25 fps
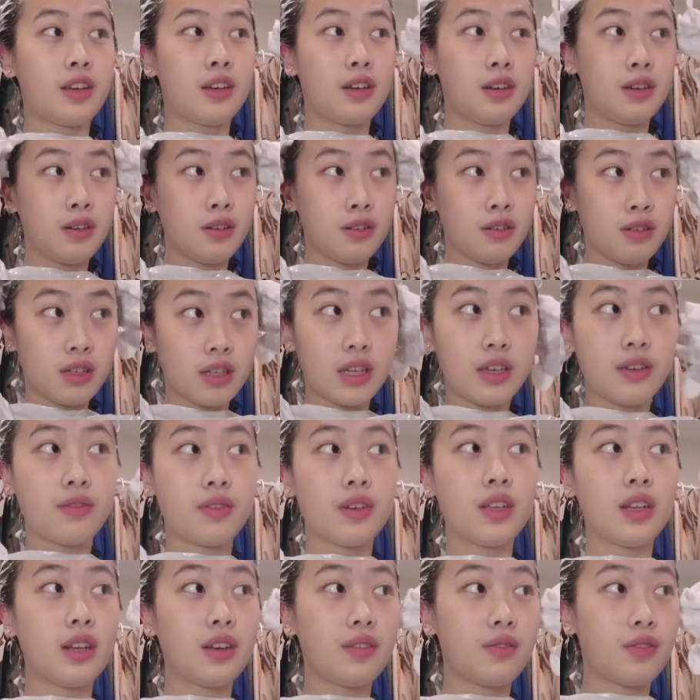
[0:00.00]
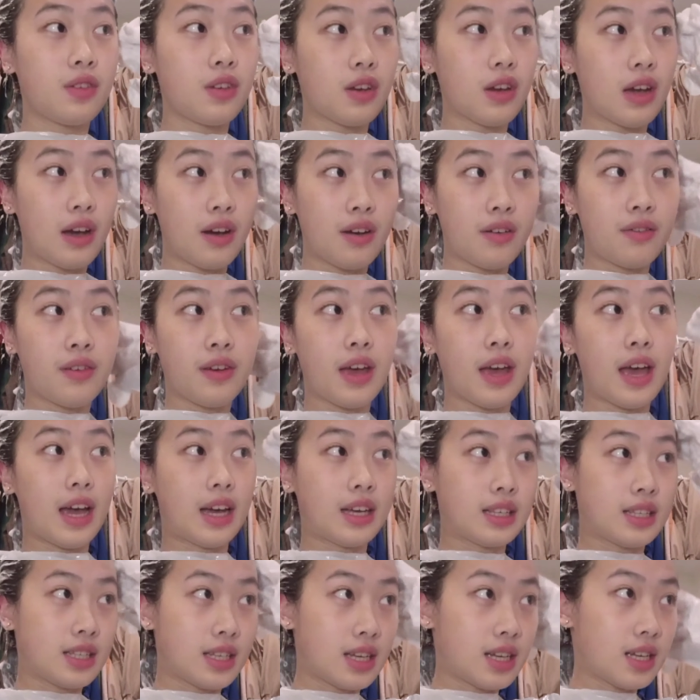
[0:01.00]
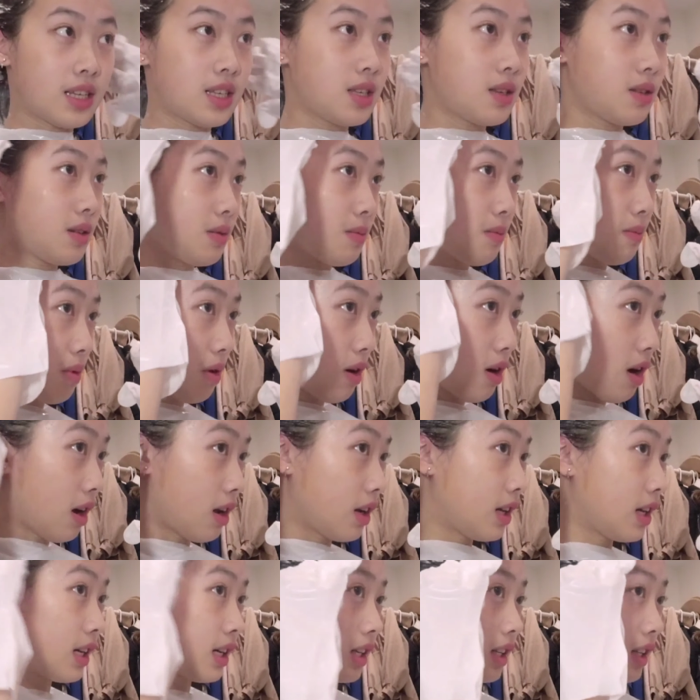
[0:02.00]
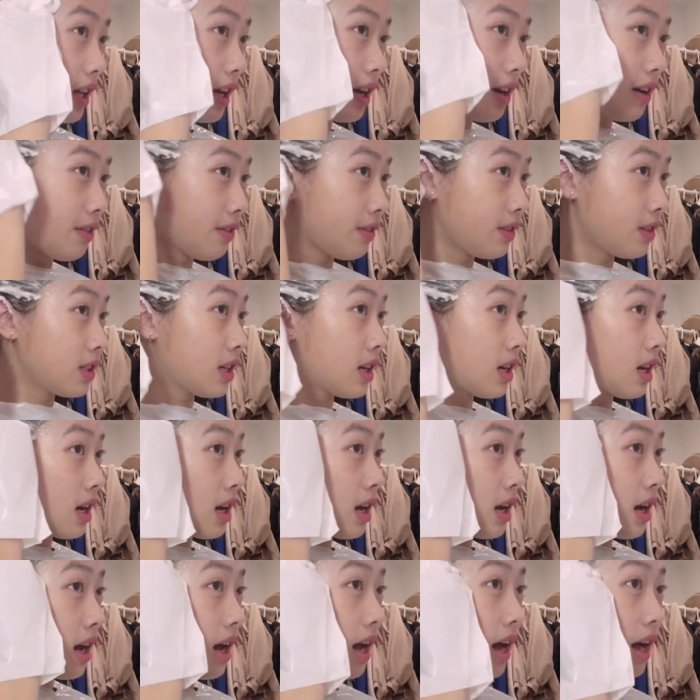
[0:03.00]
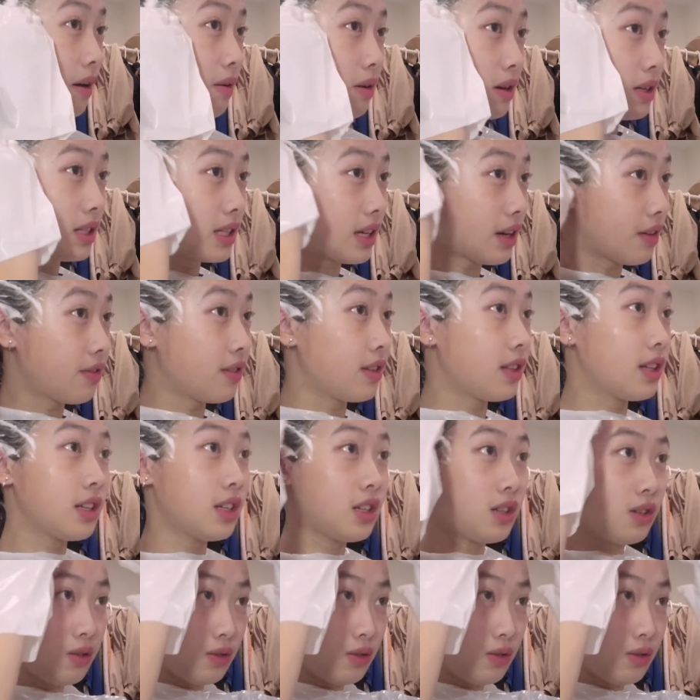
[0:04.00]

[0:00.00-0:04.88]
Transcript: though, even if you have excess product left, I would definitely